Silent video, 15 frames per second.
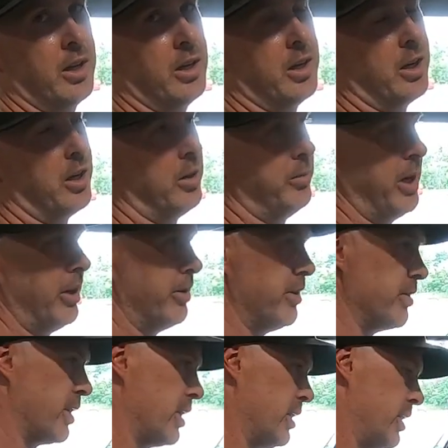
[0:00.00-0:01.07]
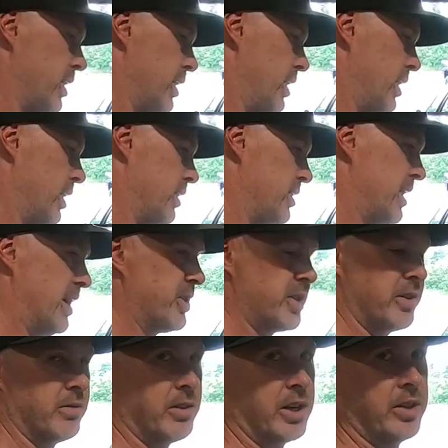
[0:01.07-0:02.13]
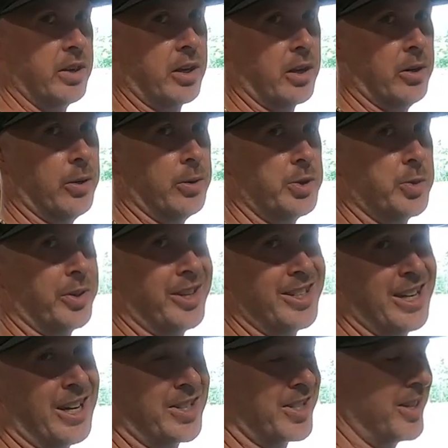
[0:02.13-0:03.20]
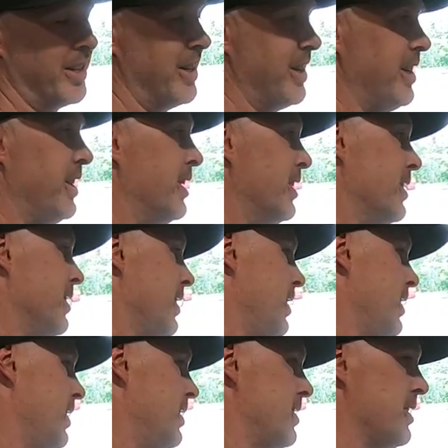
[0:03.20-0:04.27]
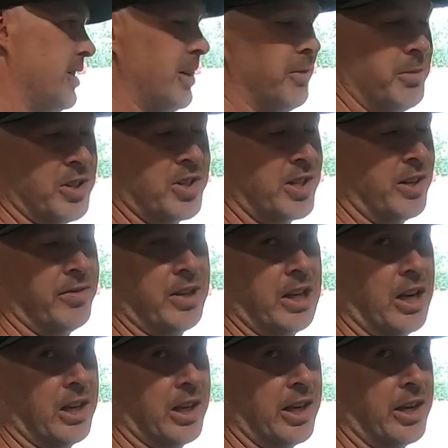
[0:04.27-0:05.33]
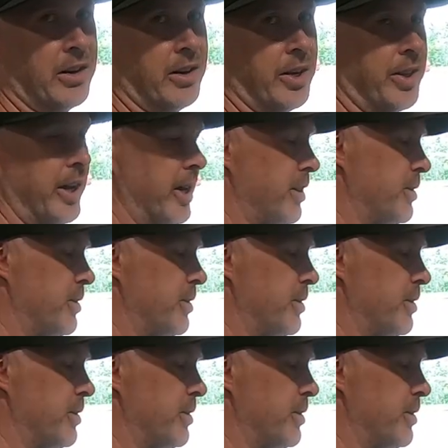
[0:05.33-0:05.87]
how you can test and read the codes with a test light, and just stuff you got laying around the